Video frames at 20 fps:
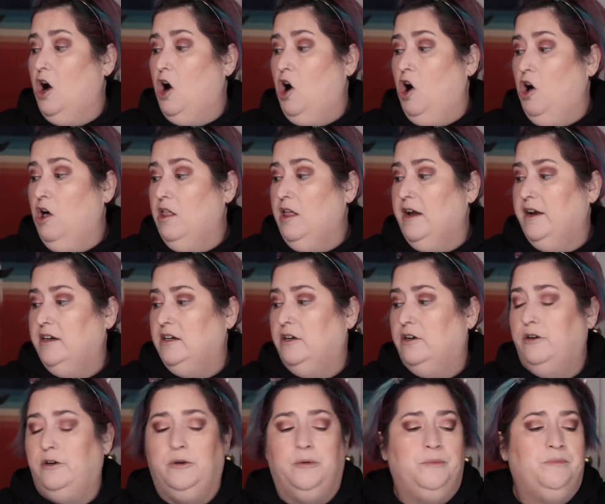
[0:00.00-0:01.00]
All I
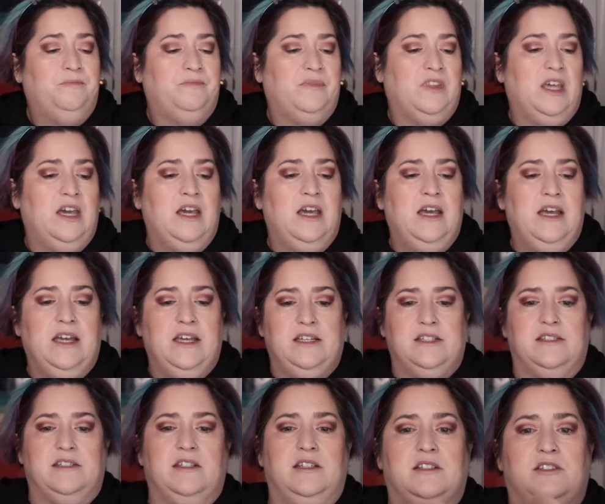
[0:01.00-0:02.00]
know
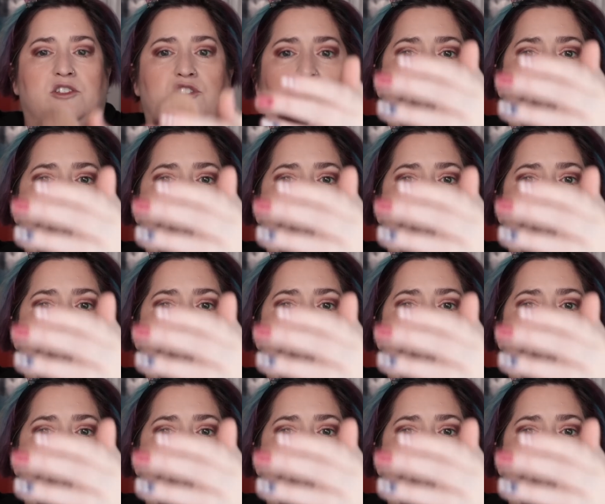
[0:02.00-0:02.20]
is it's